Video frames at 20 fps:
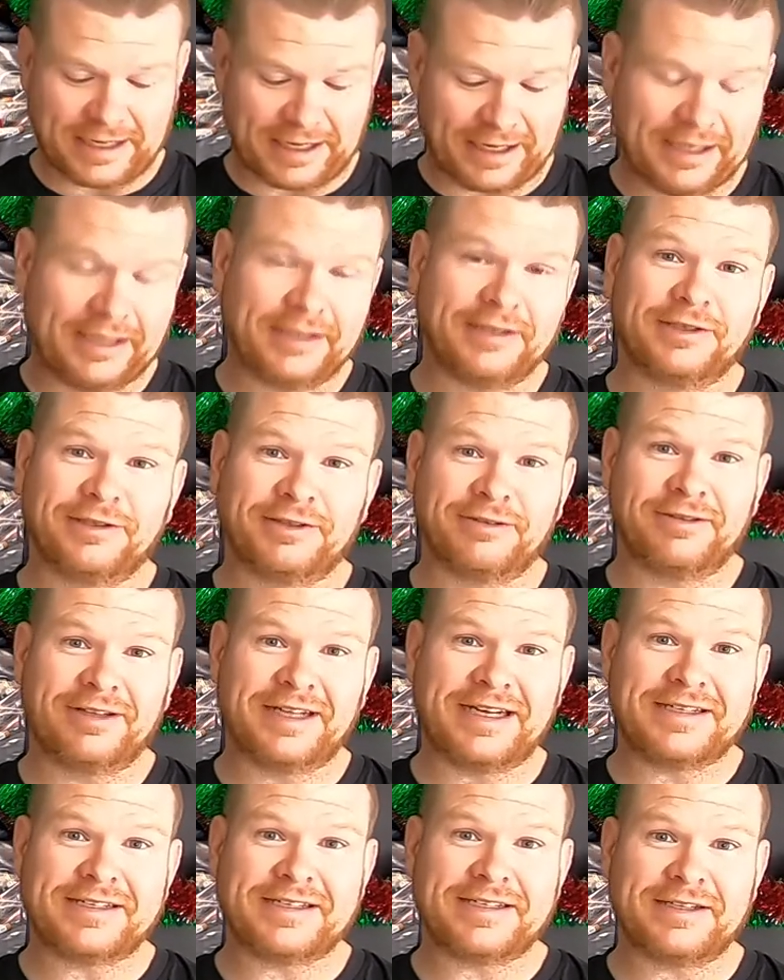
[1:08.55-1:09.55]
a little
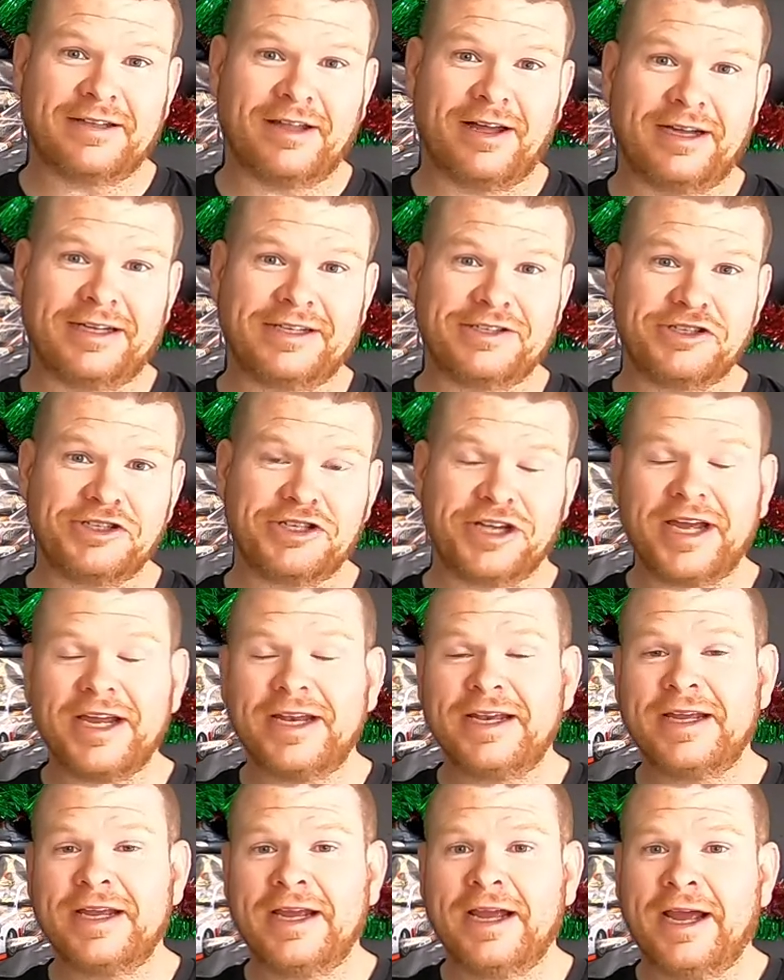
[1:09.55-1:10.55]
less like a
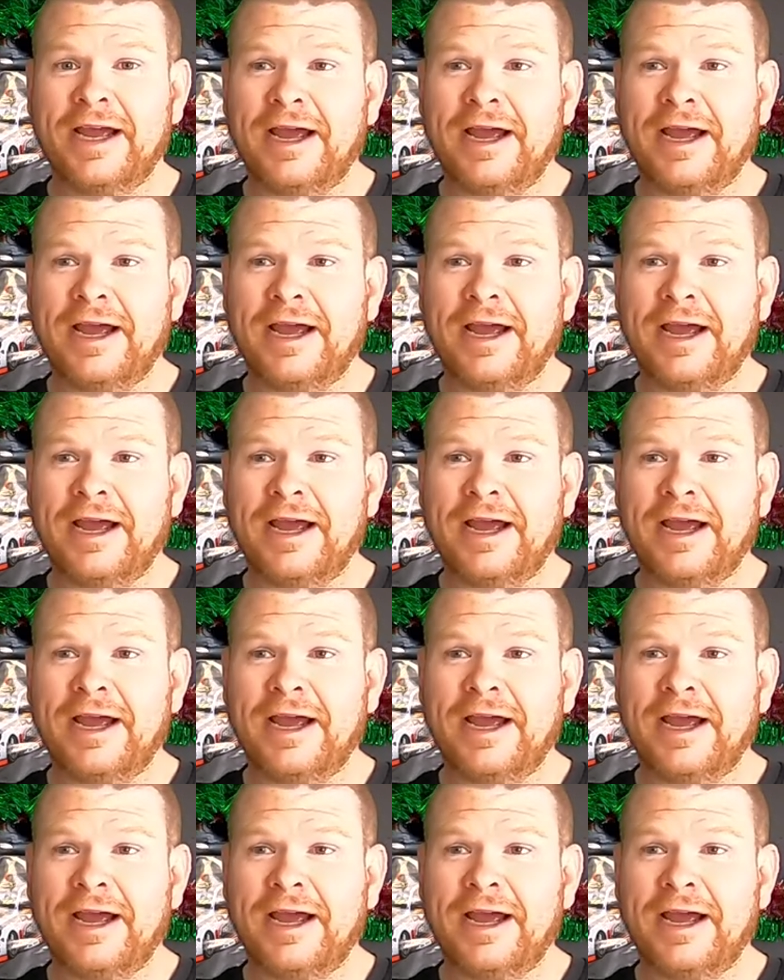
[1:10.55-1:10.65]
shed,